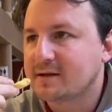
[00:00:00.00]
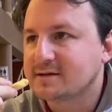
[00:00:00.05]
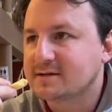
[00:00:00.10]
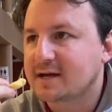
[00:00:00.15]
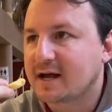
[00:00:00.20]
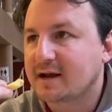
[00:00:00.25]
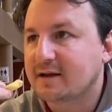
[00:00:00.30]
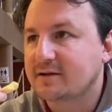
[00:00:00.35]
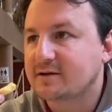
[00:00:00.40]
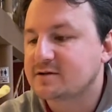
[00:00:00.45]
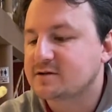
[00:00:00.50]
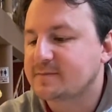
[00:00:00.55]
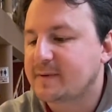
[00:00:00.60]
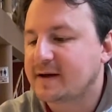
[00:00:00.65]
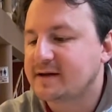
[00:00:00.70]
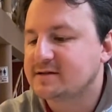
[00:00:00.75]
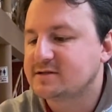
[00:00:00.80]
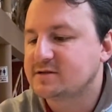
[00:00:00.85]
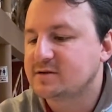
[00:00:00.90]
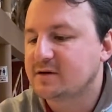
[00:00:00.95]
got a little
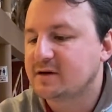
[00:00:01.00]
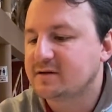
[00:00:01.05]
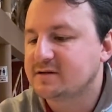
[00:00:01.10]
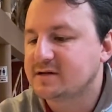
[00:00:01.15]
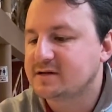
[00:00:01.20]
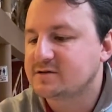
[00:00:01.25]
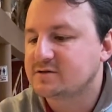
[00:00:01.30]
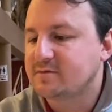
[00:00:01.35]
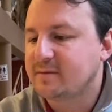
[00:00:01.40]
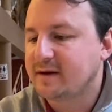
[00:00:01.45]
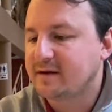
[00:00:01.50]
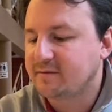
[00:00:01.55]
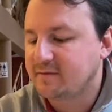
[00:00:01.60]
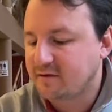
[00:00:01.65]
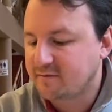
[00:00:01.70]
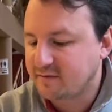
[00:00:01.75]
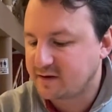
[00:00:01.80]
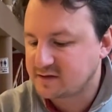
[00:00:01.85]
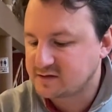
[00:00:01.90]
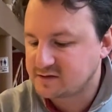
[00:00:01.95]
spice to it. It does remind me
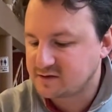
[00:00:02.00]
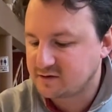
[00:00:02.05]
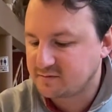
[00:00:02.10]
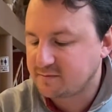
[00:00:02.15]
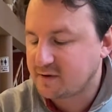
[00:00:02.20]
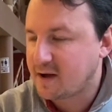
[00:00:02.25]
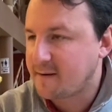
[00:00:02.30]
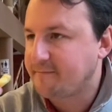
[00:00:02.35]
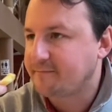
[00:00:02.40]
of mustard, but